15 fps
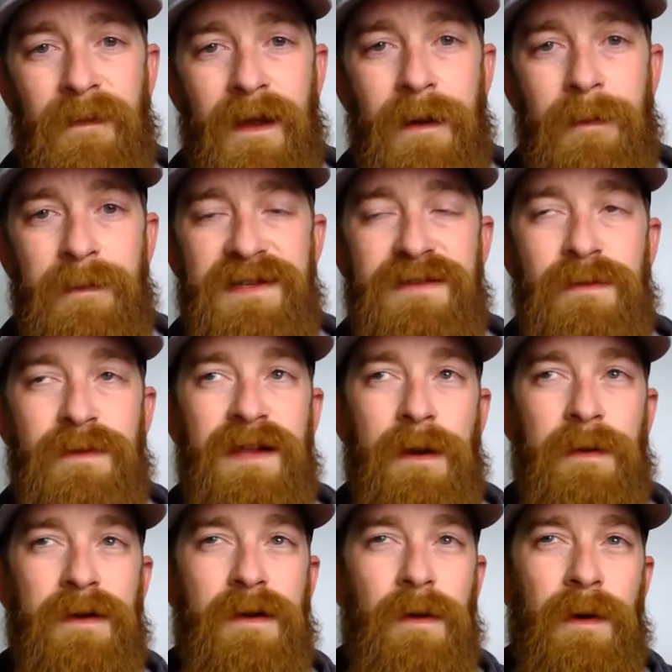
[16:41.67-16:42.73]
I miss when they
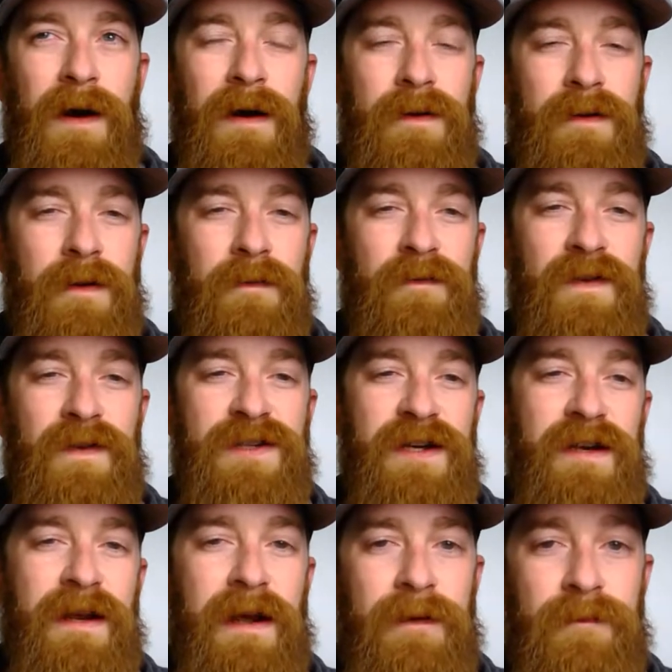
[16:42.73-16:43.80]
would go out and go
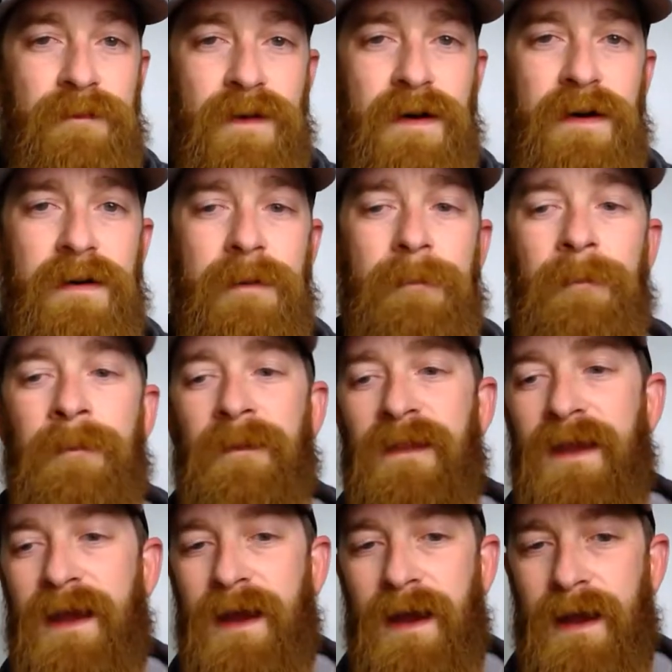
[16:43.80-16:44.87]
fishing and have fun
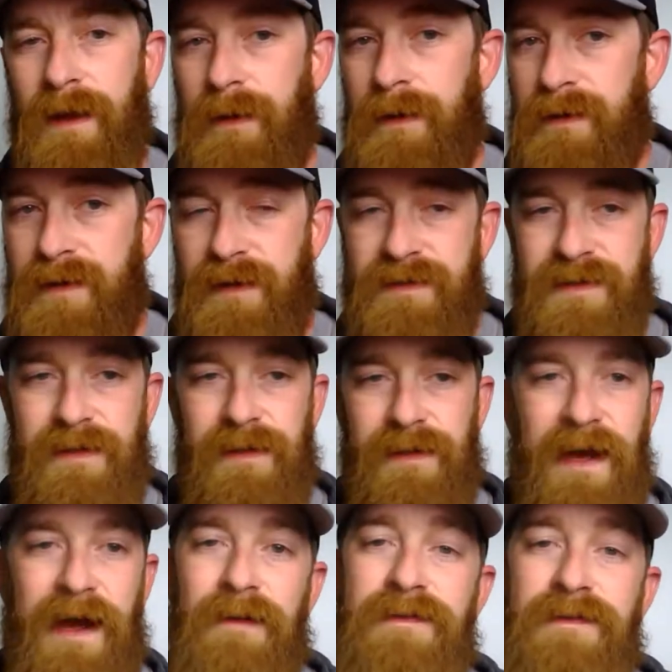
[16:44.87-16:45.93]
and tons of
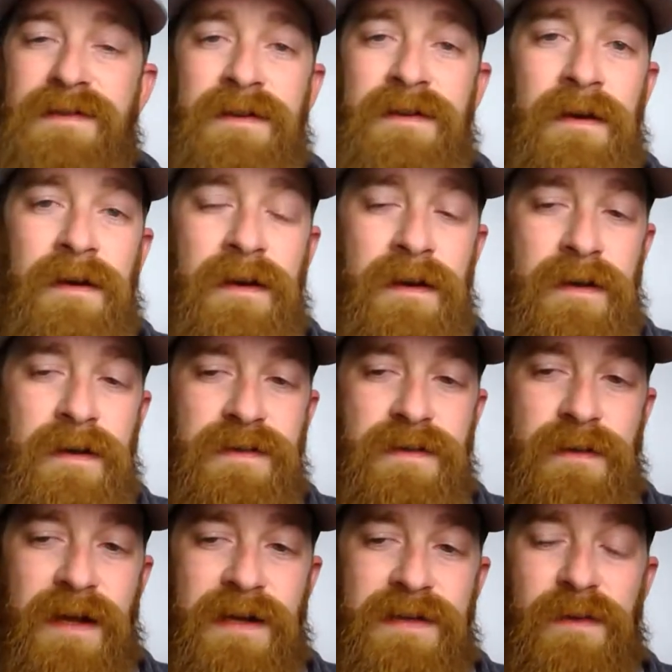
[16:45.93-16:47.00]
laughs.
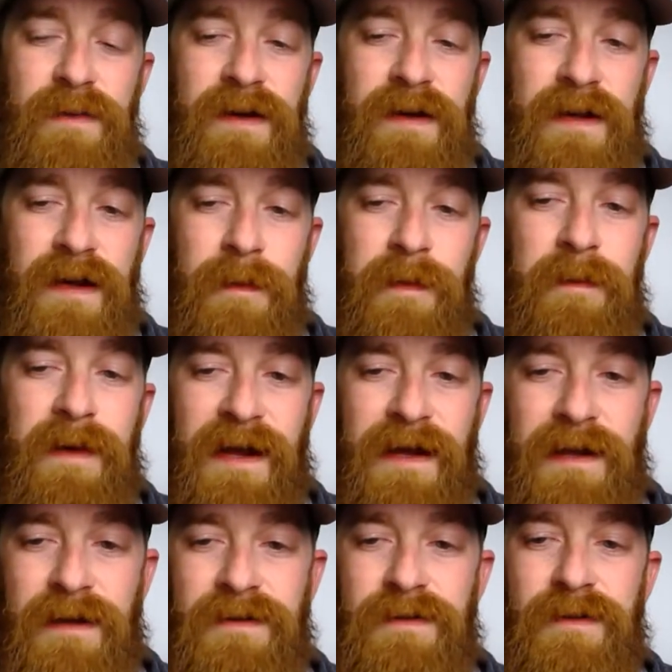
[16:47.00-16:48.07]
So that's what kind of got me
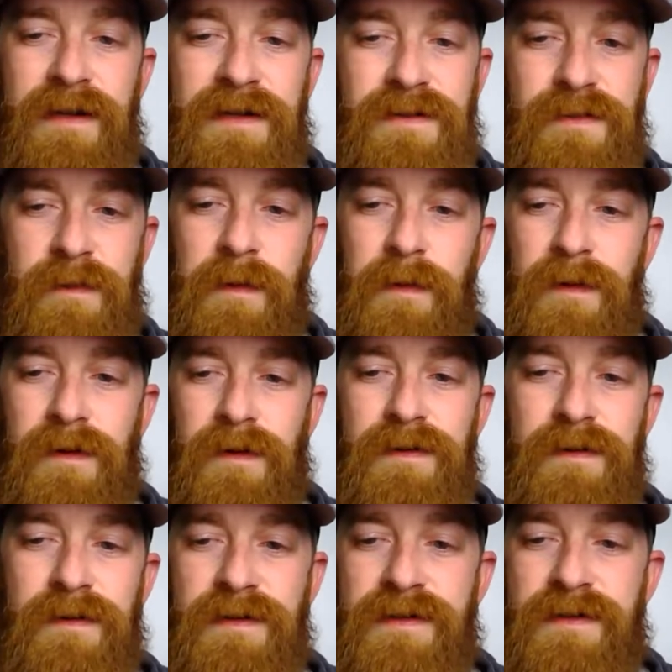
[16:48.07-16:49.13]
back into it. And that's what made me want
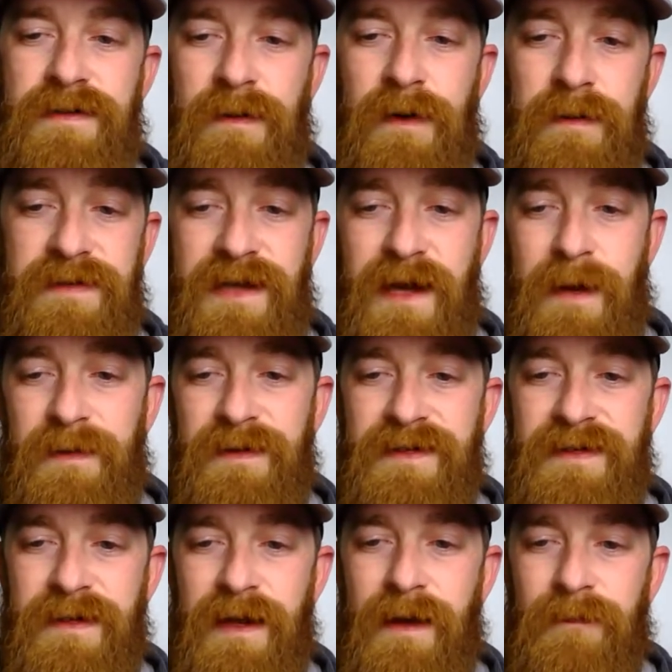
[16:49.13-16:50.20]
to do this. So I was happy to
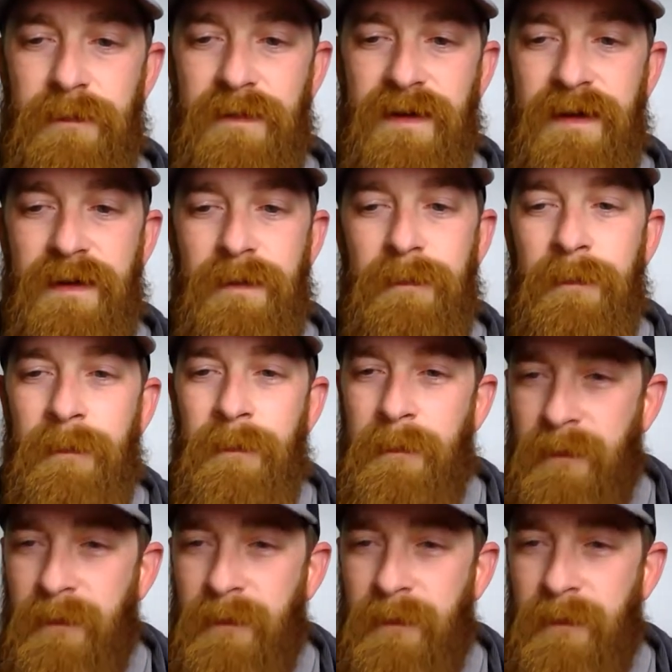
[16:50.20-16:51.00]
see that from them.